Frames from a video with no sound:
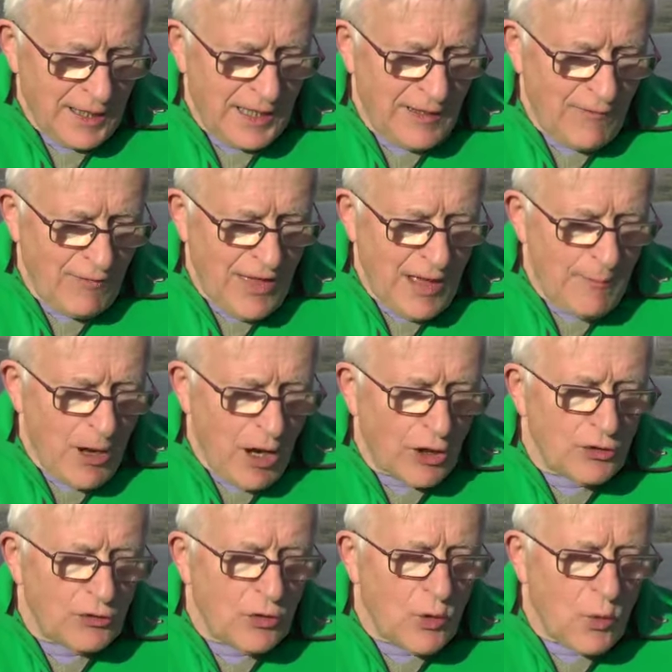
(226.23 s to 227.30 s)
Give them
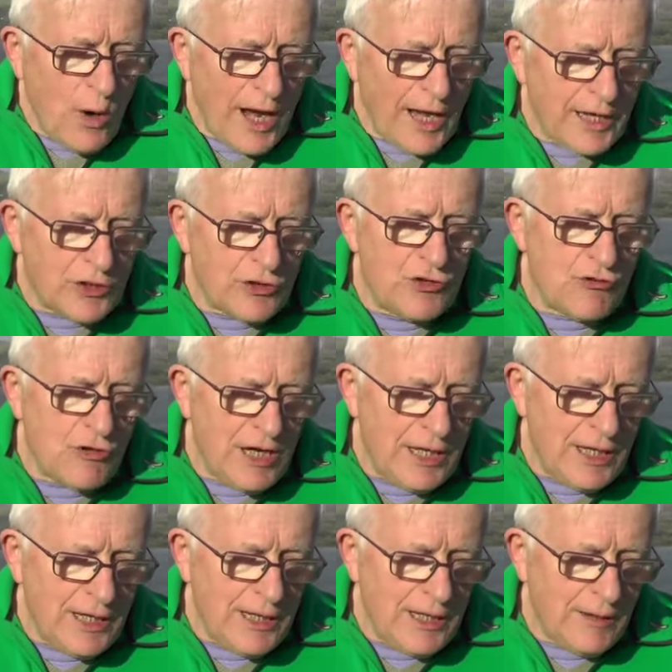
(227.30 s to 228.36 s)
unquiet
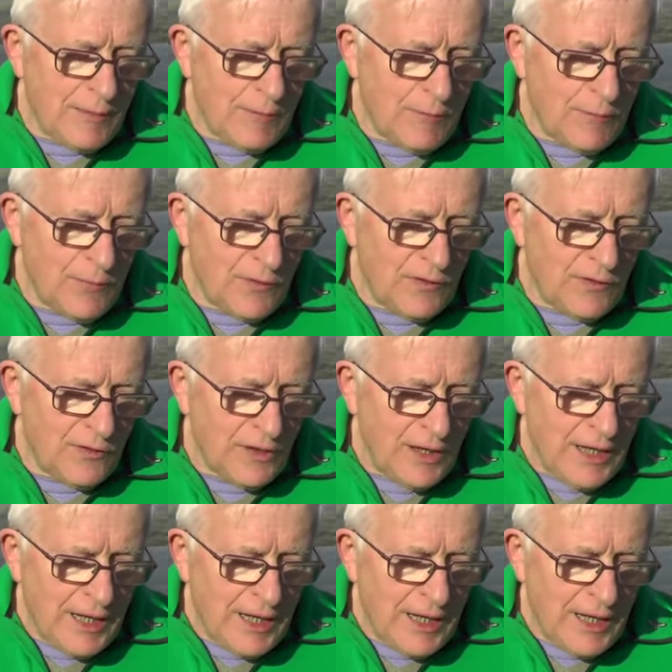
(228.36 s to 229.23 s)
dreams,